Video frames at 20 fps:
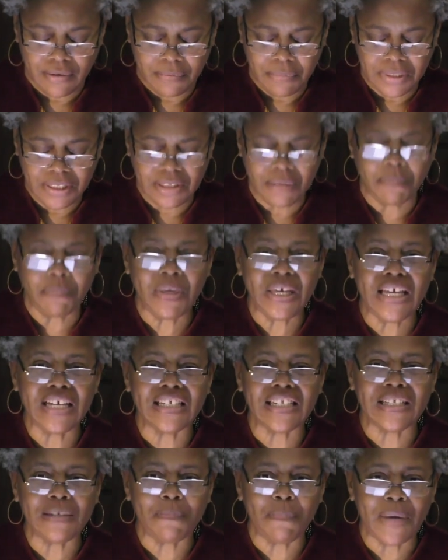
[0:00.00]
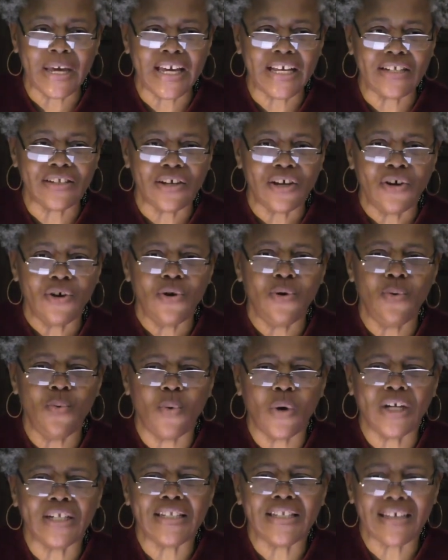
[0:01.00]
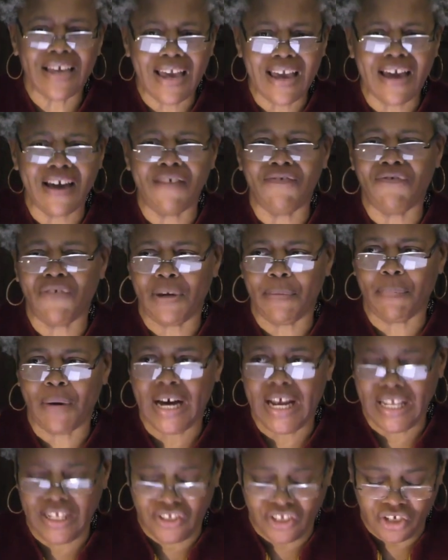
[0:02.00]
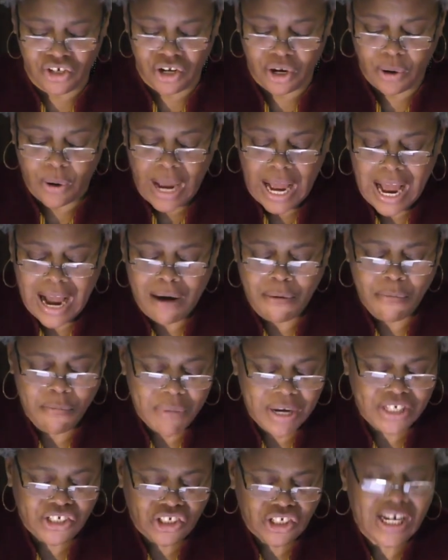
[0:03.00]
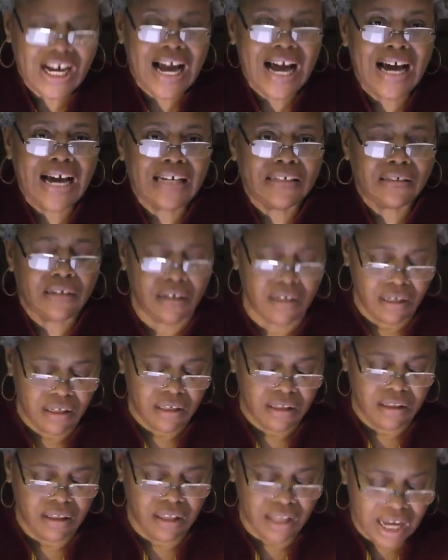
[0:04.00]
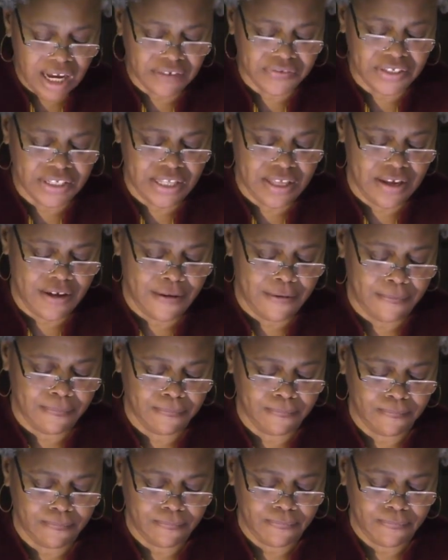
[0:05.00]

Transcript: but to be a space who wants everybody to know how much God loves them.